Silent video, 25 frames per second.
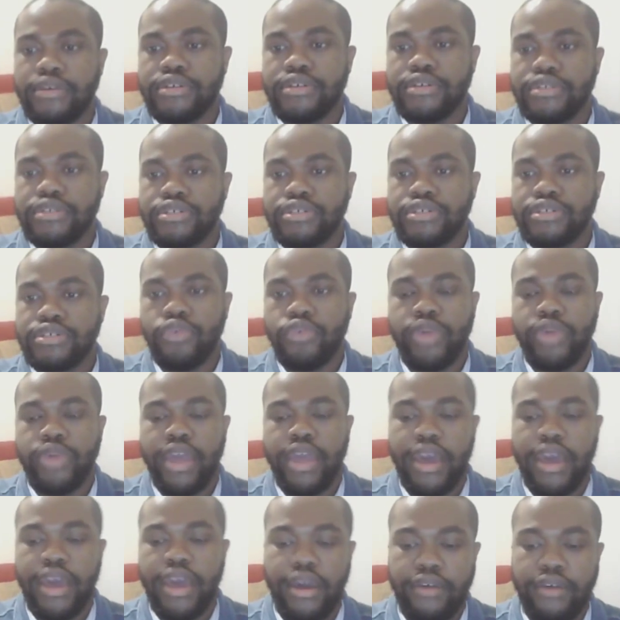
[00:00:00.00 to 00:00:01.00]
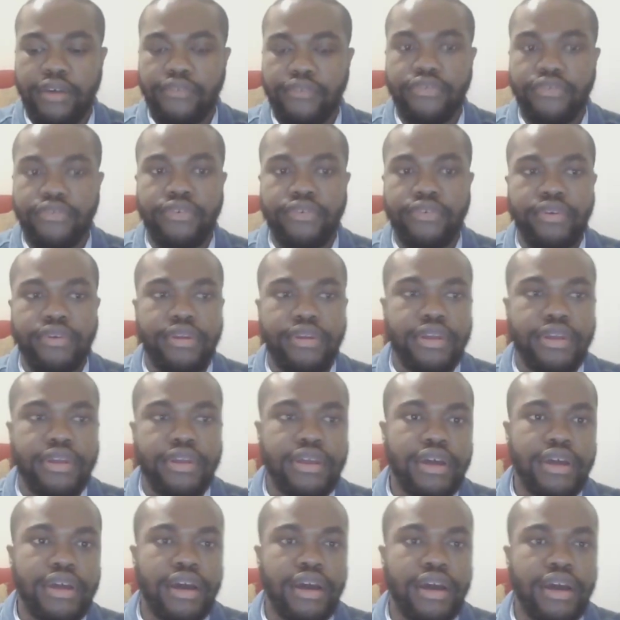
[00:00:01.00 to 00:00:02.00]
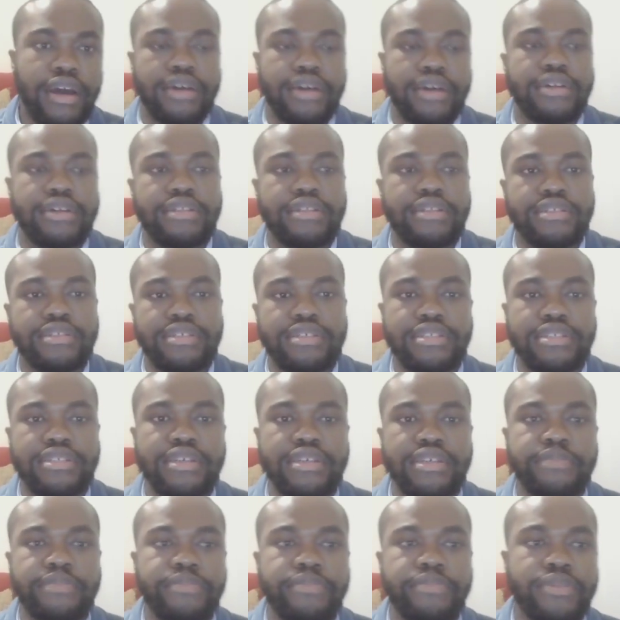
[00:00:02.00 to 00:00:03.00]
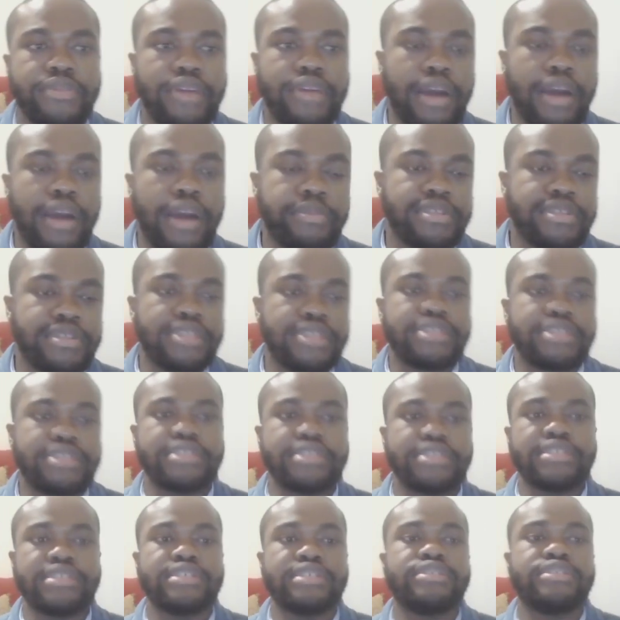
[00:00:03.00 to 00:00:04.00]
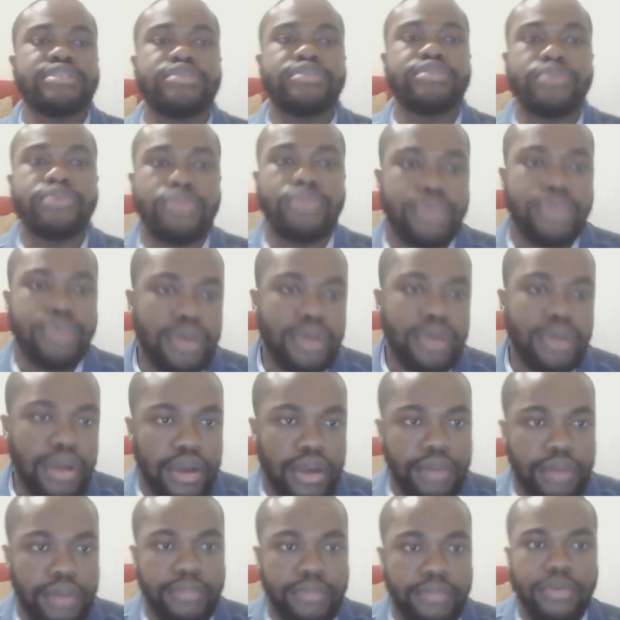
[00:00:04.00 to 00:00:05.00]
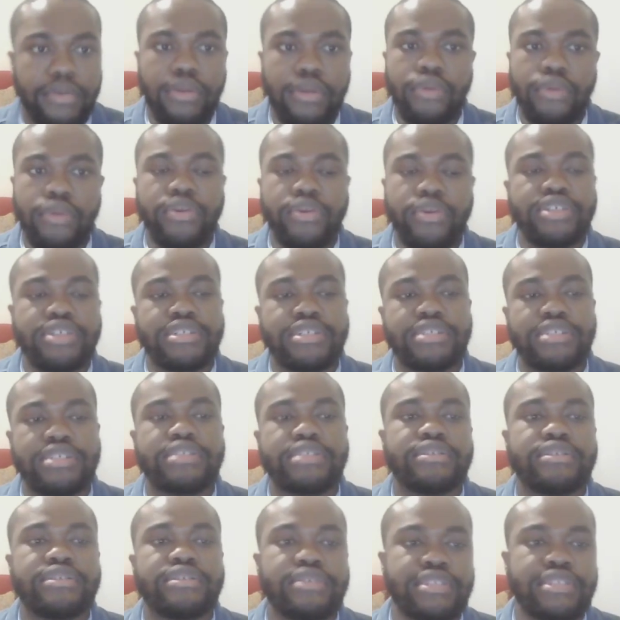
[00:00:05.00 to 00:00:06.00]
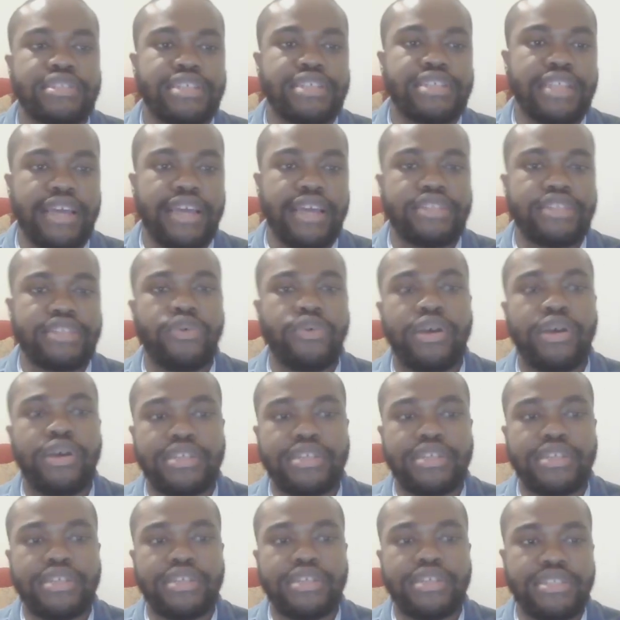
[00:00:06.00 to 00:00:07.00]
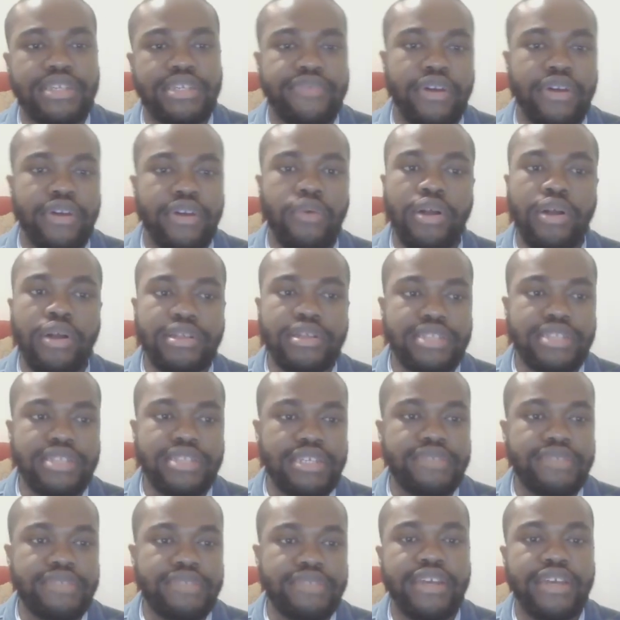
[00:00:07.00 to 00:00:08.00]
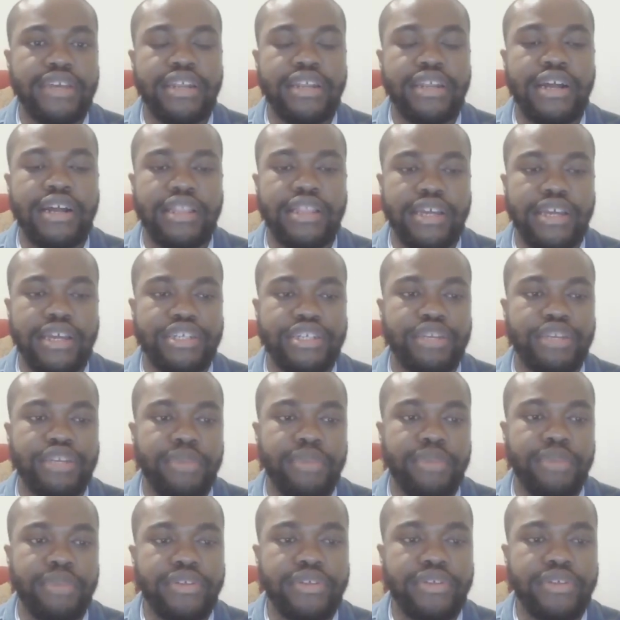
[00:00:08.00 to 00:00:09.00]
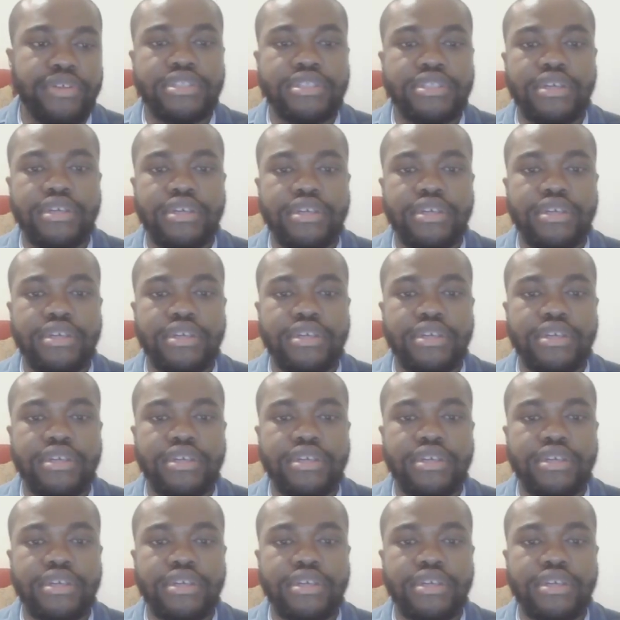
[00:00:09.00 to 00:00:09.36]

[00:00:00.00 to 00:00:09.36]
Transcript: So we have SEEP competency C2, which is to select quantitative and qualitative data collection methods